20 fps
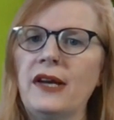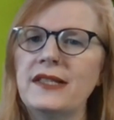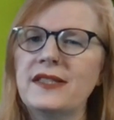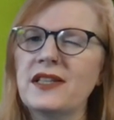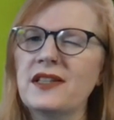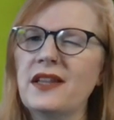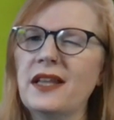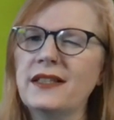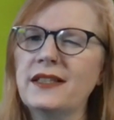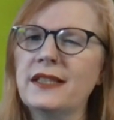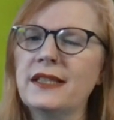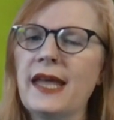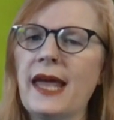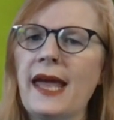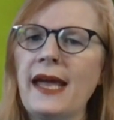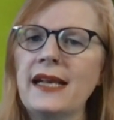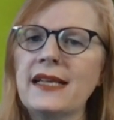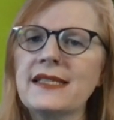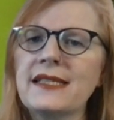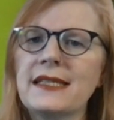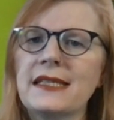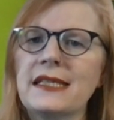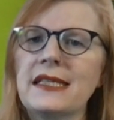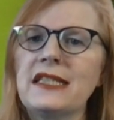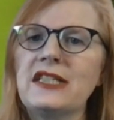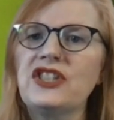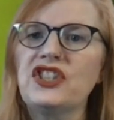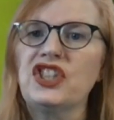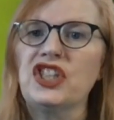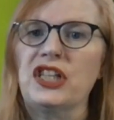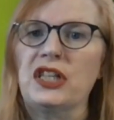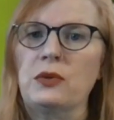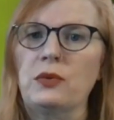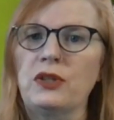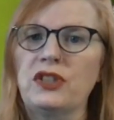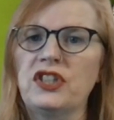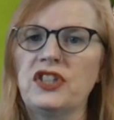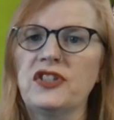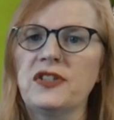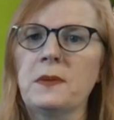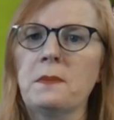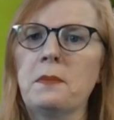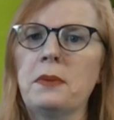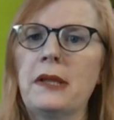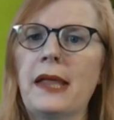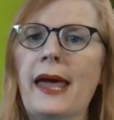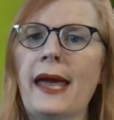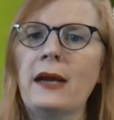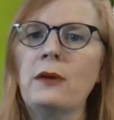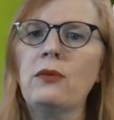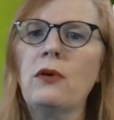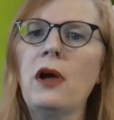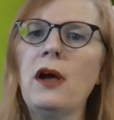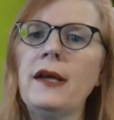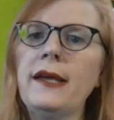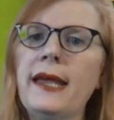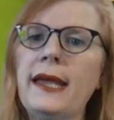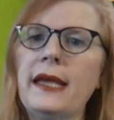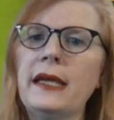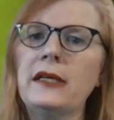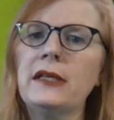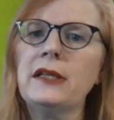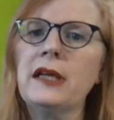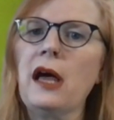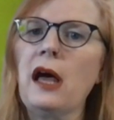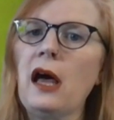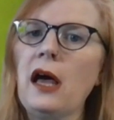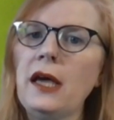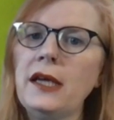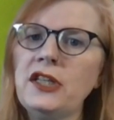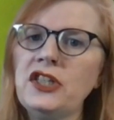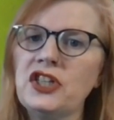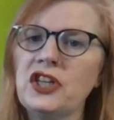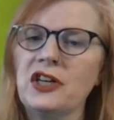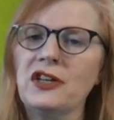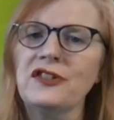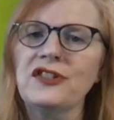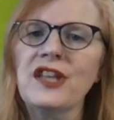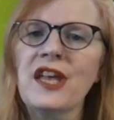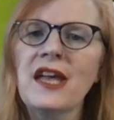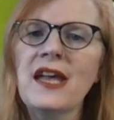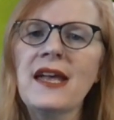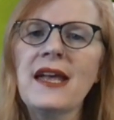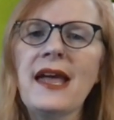I selected XEG, which is the BlackRock Canada iShares